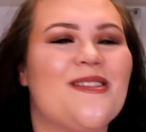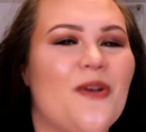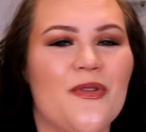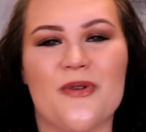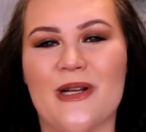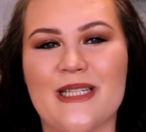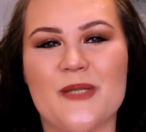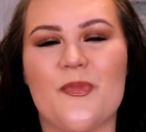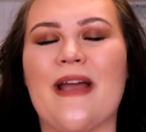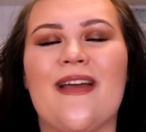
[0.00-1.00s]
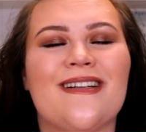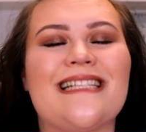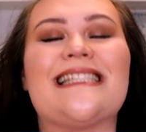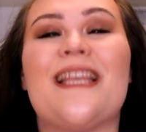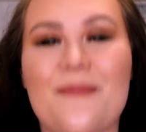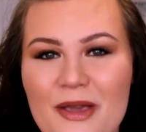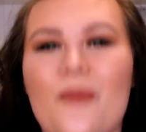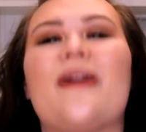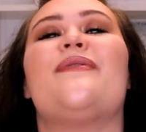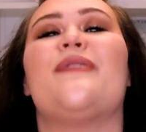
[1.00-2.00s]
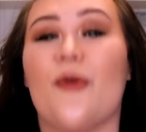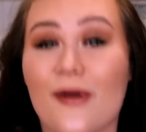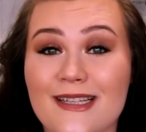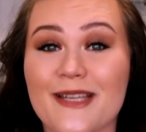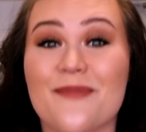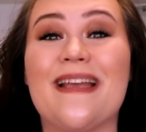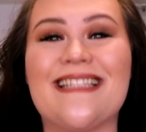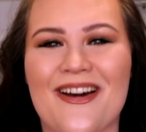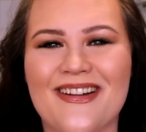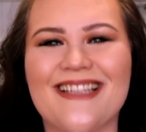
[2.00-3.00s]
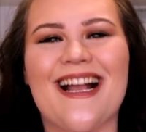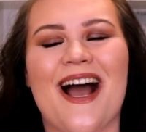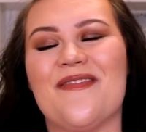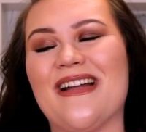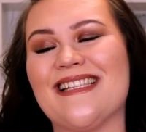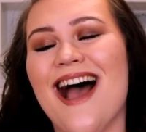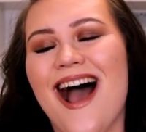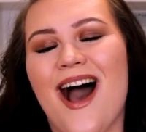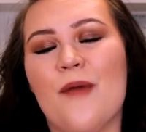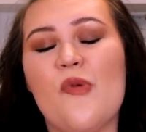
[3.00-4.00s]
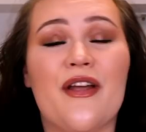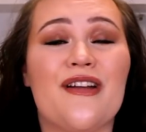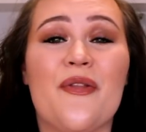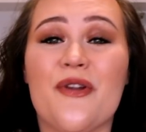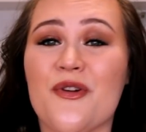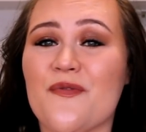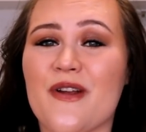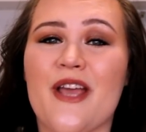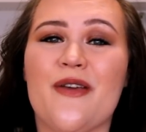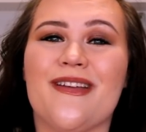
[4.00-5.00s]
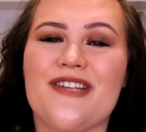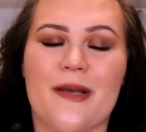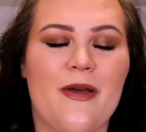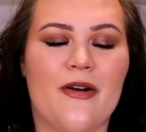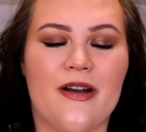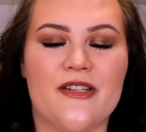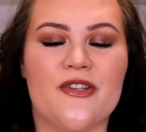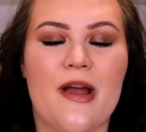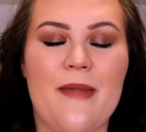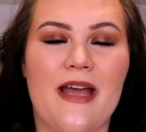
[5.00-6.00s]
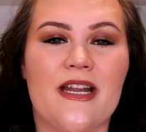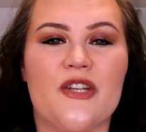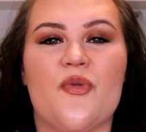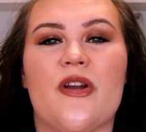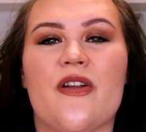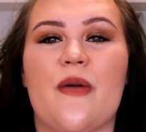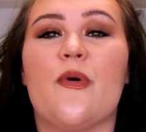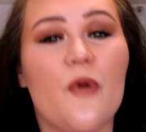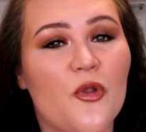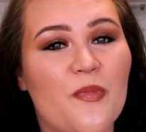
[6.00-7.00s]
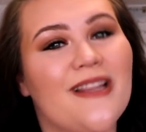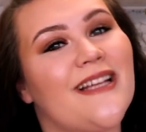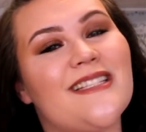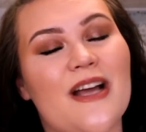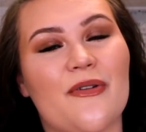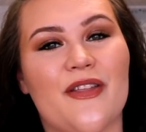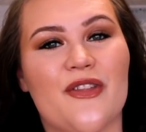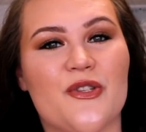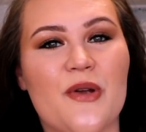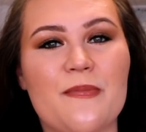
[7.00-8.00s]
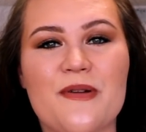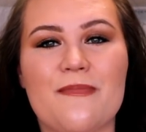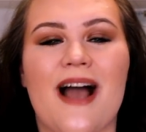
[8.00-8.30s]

guys know the drill at this point. Y'all just leave me whatever you want to leave me down in the comments. Um, while you're down there, don't forget you can check me out on Instagram and on Twitter. They will both be linked down in the description